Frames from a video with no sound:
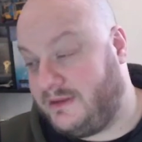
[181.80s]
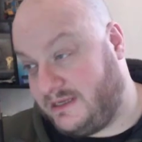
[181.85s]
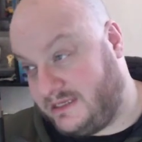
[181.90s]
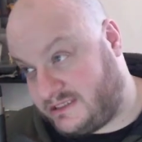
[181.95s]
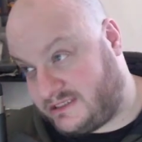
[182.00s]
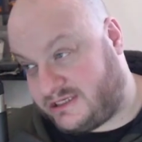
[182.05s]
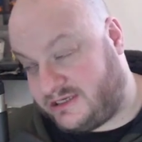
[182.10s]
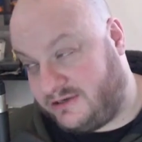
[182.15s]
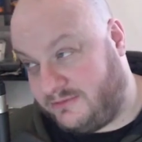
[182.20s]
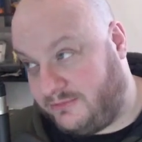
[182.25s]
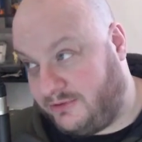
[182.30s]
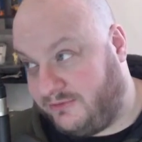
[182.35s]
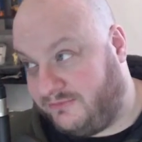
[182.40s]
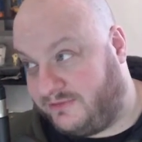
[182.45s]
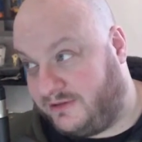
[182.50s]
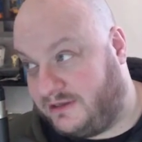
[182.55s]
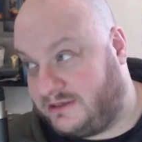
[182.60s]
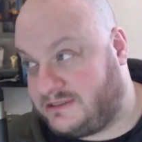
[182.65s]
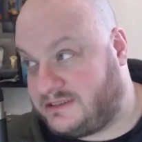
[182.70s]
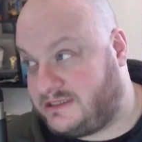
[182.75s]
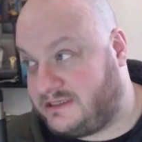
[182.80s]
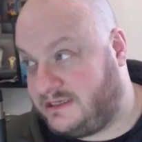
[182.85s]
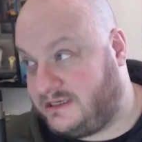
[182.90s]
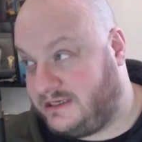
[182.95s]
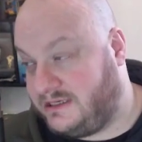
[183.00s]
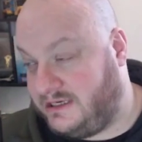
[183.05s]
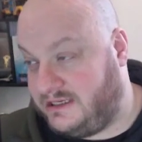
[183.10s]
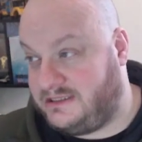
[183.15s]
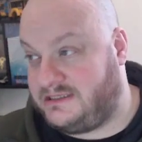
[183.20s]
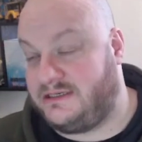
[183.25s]
It's terminal velocity.
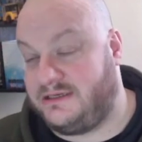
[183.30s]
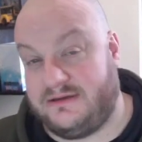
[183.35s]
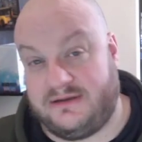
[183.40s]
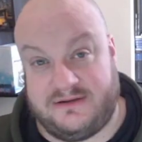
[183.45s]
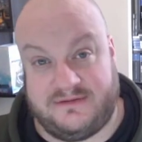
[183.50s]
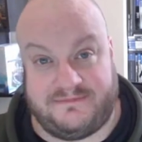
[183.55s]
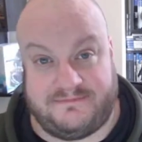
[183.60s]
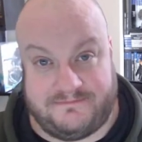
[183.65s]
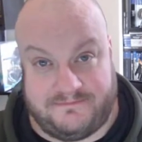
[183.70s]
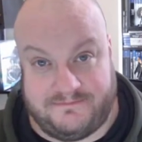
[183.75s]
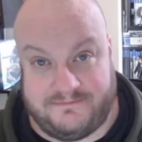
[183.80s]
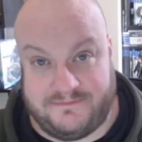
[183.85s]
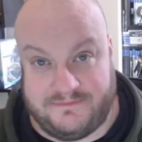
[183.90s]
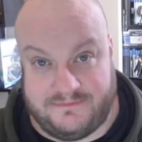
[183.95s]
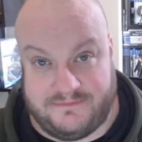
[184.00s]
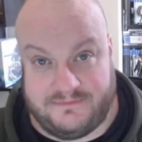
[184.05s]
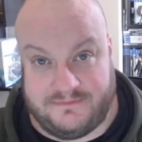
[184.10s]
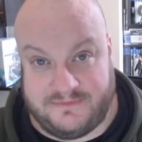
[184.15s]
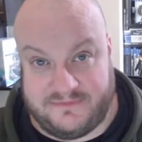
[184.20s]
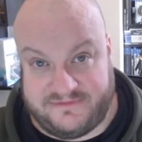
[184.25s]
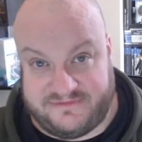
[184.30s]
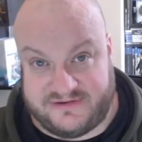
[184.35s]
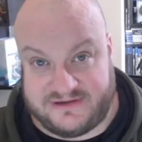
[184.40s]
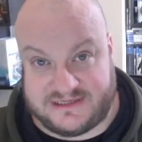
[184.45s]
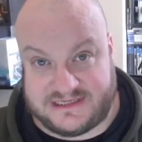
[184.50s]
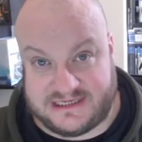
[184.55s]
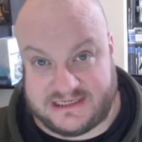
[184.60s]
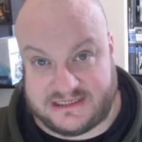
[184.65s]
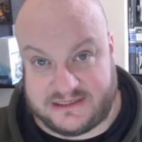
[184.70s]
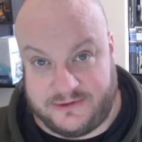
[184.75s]
You need to do your
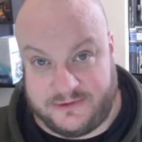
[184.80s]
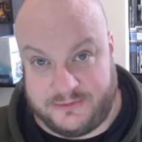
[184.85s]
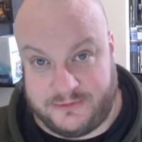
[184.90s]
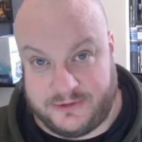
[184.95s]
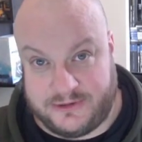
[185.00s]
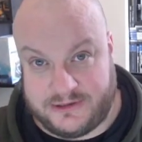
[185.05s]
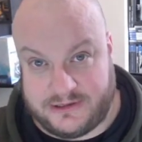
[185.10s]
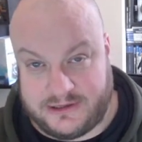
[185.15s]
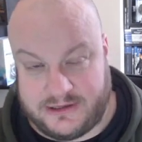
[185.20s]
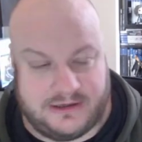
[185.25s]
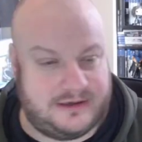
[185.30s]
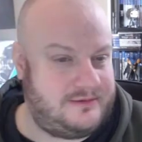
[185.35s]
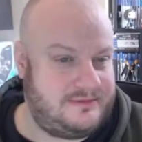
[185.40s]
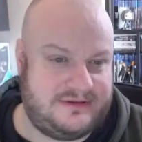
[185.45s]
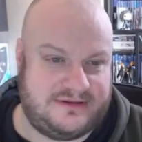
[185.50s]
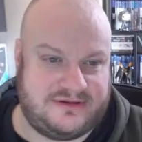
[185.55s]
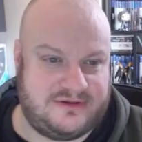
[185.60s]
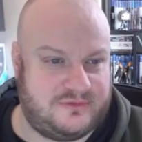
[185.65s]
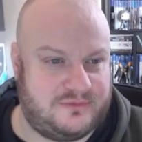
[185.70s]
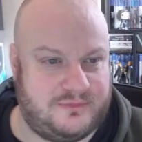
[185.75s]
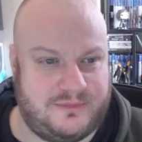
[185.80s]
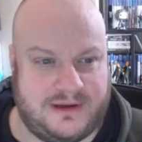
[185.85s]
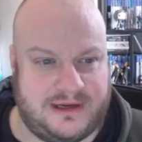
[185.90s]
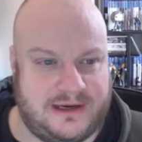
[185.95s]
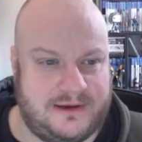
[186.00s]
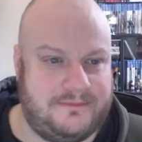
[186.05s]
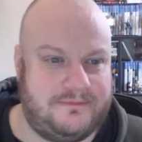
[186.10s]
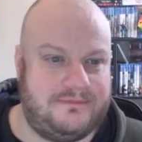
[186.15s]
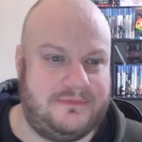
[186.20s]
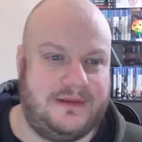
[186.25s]
physics homework. Doesn't matter.